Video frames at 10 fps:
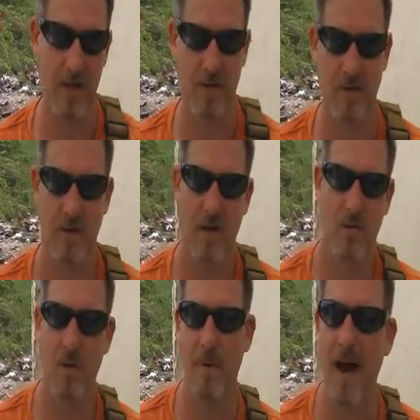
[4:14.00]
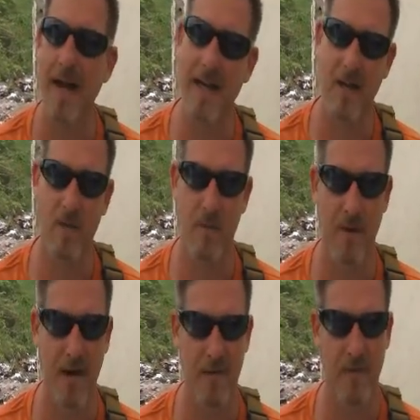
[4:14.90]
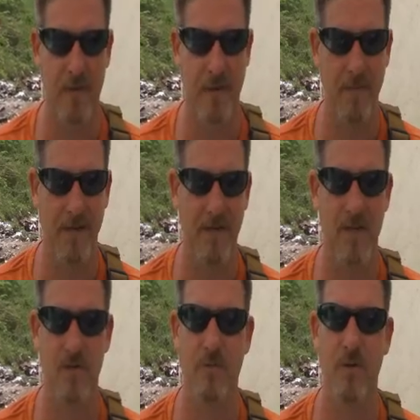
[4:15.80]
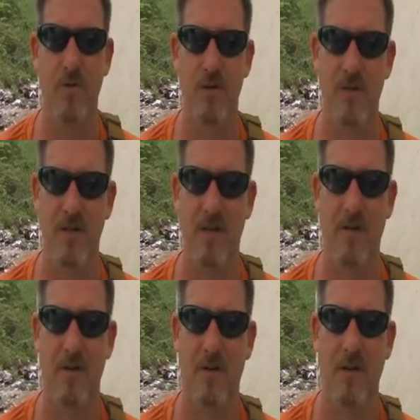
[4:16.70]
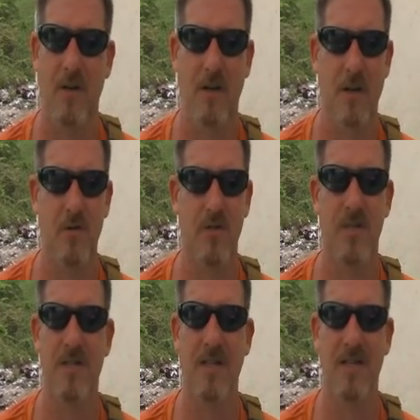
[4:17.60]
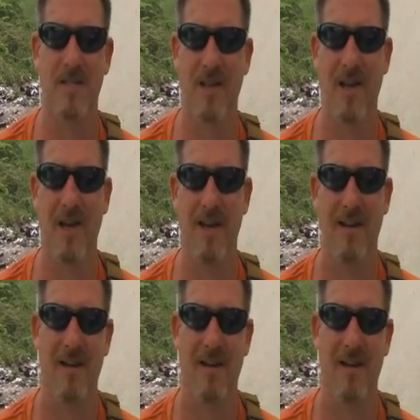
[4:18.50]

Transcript: here. We buy it here. We buy it from a big distribution center close to City Soleil.